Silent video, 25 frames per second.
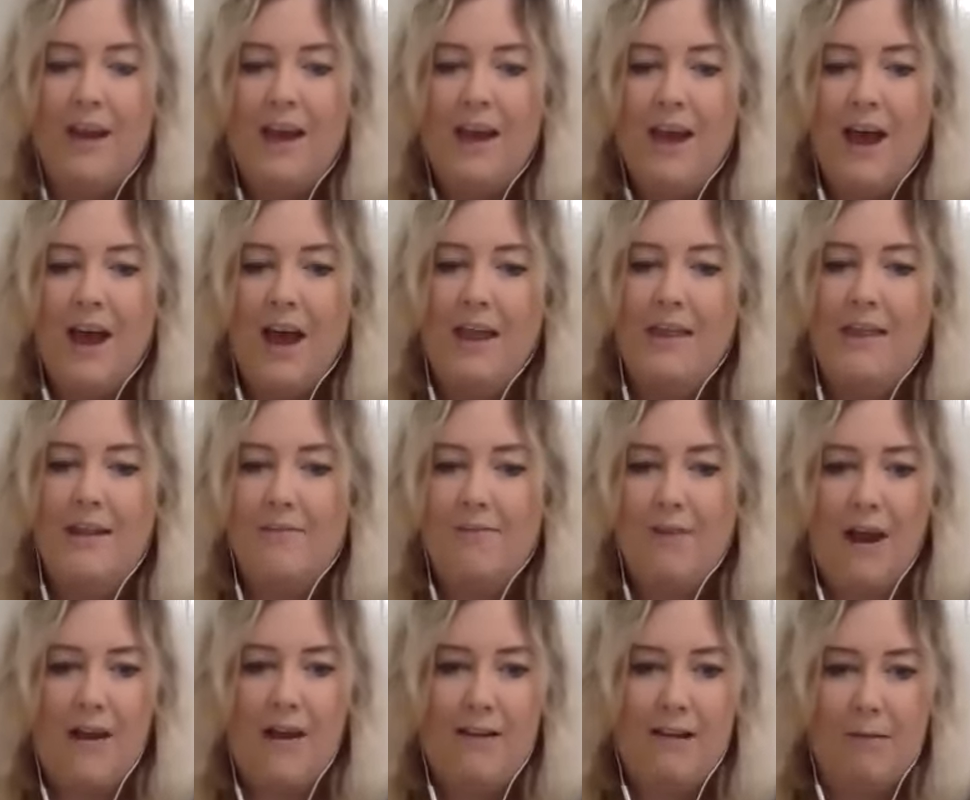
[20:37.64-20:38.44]
and the
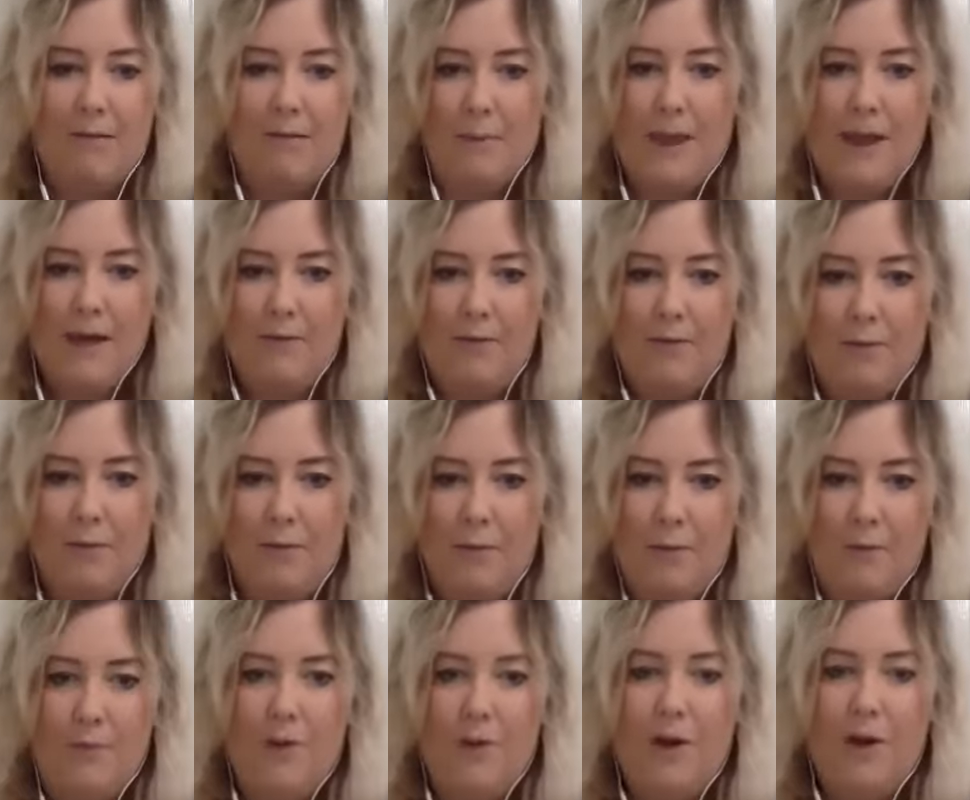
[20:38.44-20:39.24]
various platforms
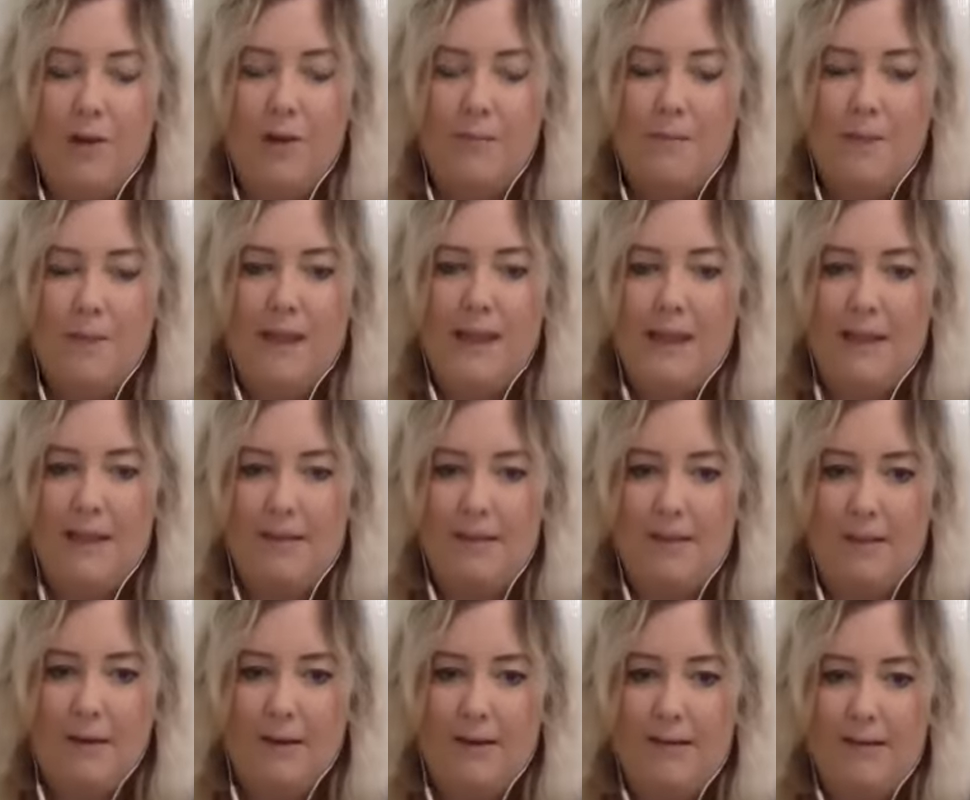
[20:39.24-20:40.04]
we've got that make that
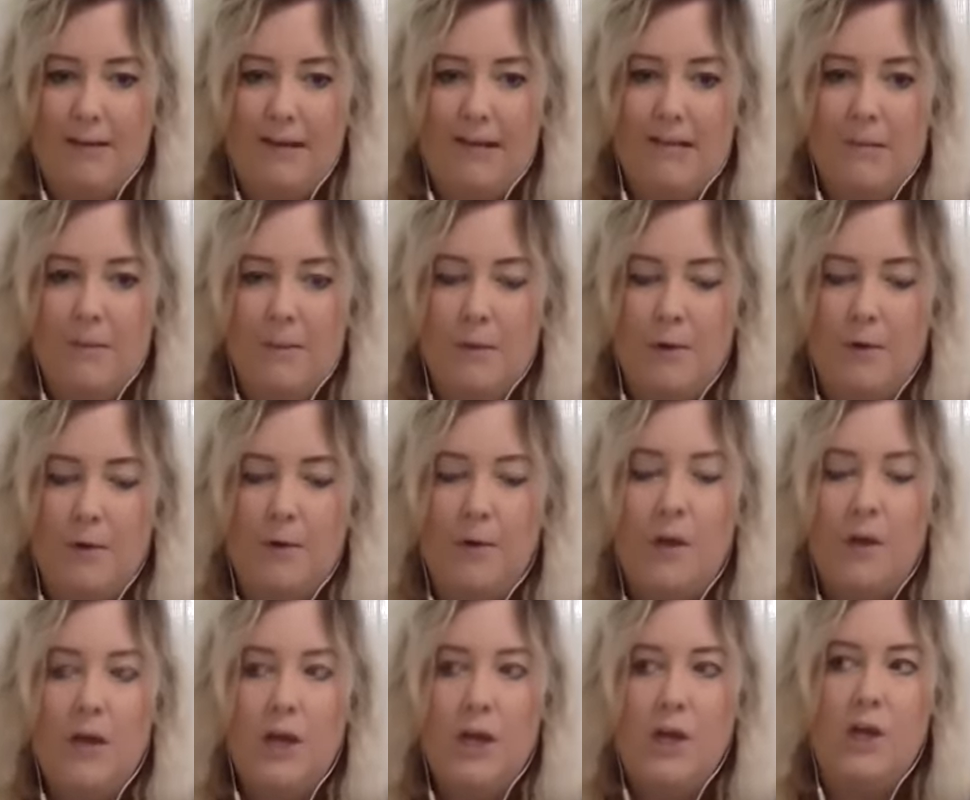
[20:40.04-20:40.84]
so accessible,
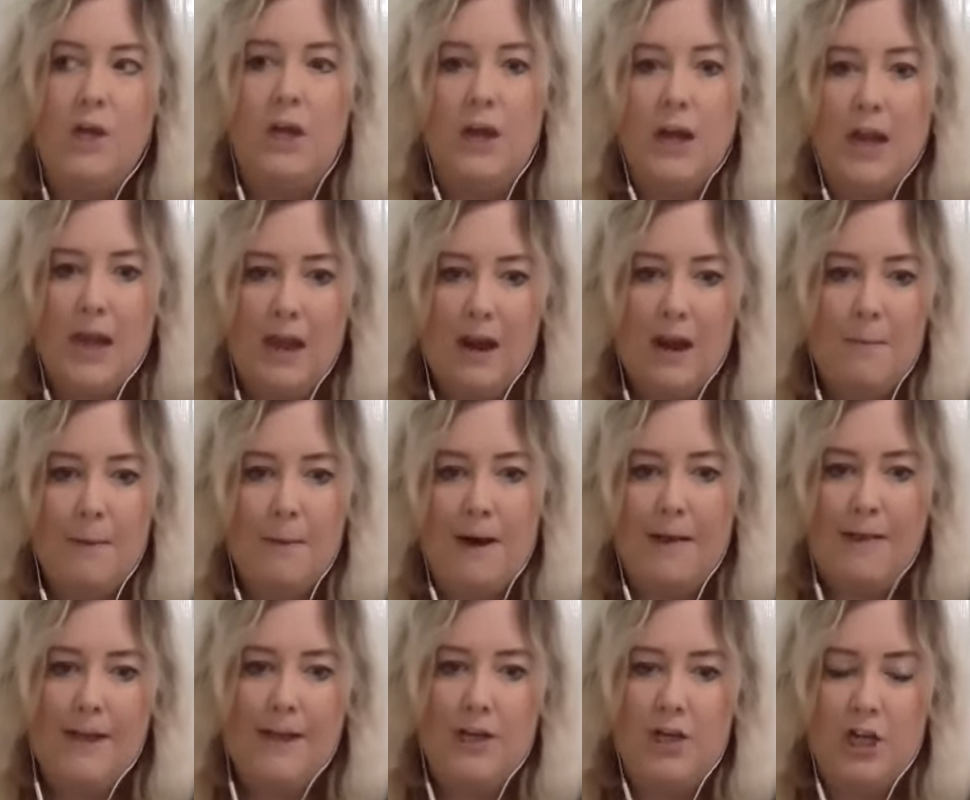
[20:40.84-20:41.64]
you can hear
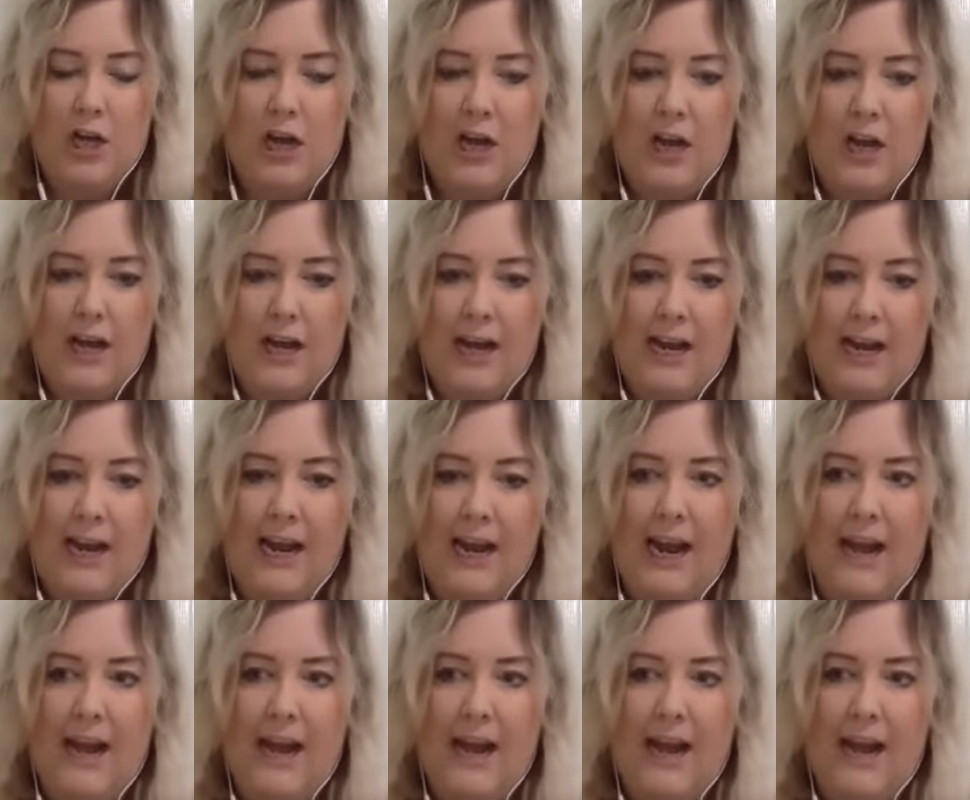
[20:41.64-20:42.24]
about their journey.